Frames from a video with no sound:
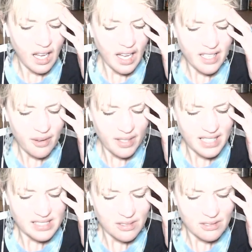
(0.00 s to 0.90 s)
I know, and I
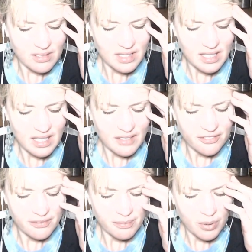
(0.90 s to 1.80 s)
don't
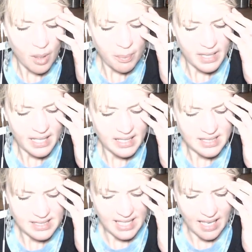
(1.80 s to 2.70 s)
properly
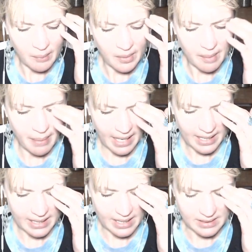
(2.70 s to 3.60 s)
understand what the
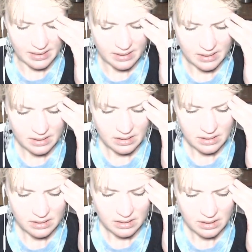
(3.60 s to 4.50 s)
panic is.
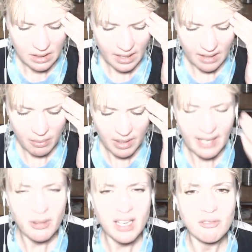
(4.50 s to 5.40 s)

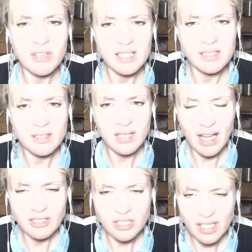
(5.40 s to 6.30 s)
Like when I
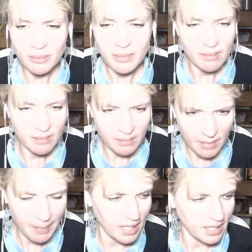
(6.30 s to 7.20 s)
read, me and
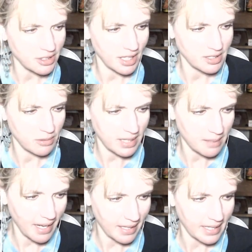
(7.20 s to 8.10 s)
my partner tried to read
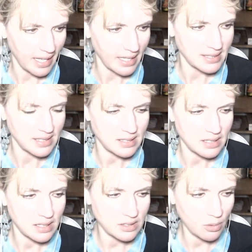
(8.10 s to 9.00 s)
about it yet,
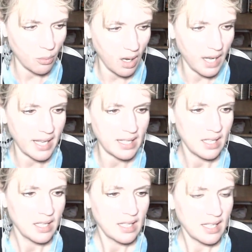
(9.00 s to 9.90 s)
as to why
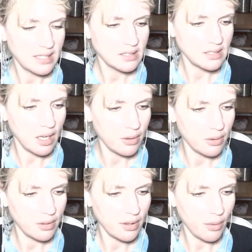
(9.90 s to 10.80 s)
it's
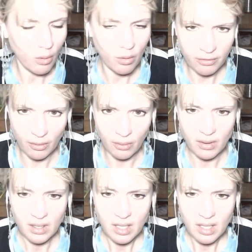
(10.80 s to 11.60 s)
so awful.